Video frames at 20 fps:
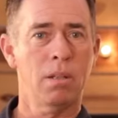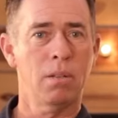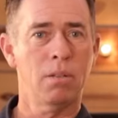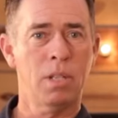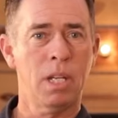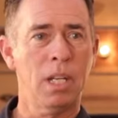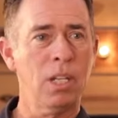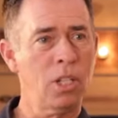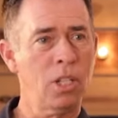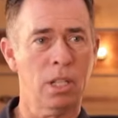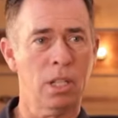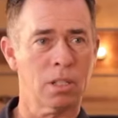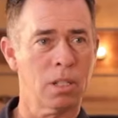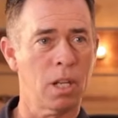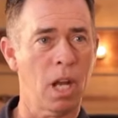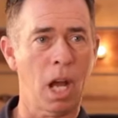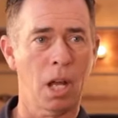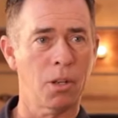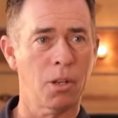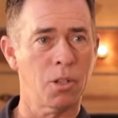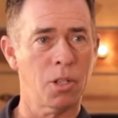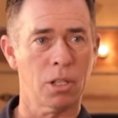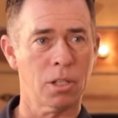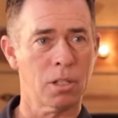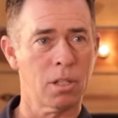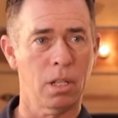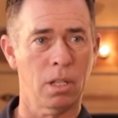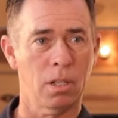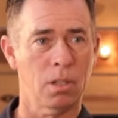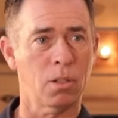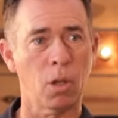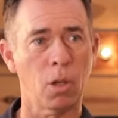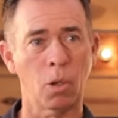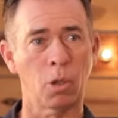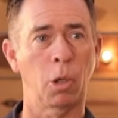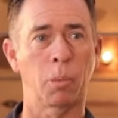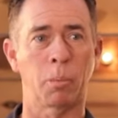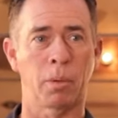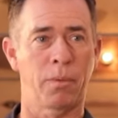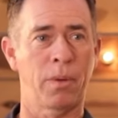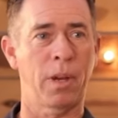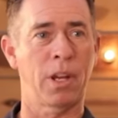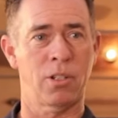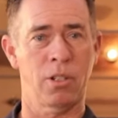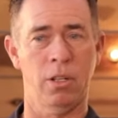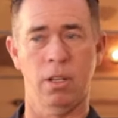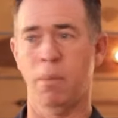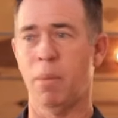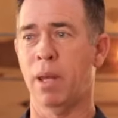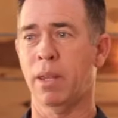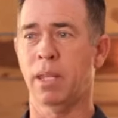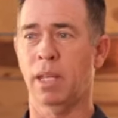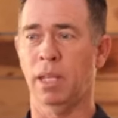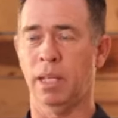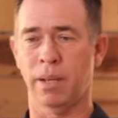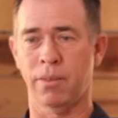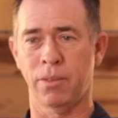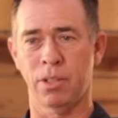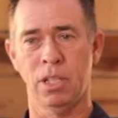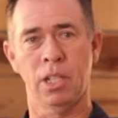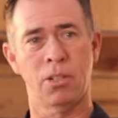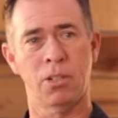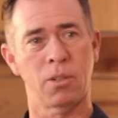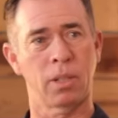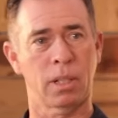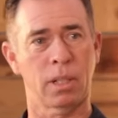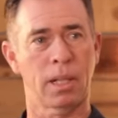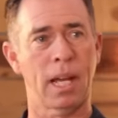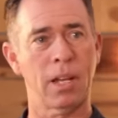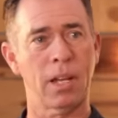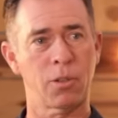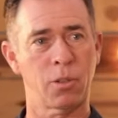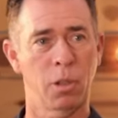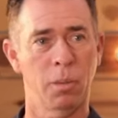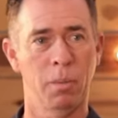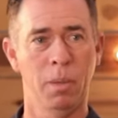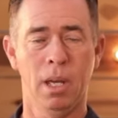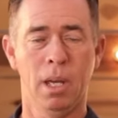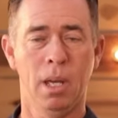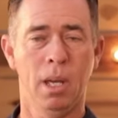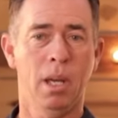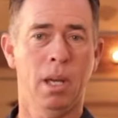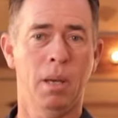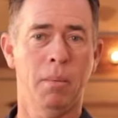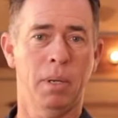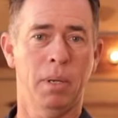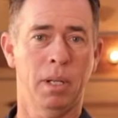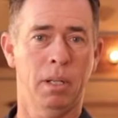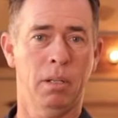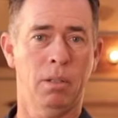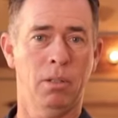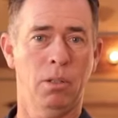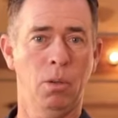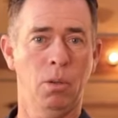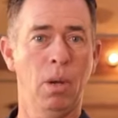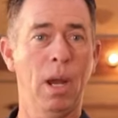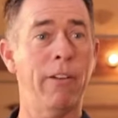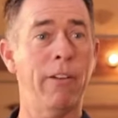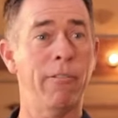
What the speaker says: teaching is not just a solo profession. You might think you have a teacher in the classroom, but you have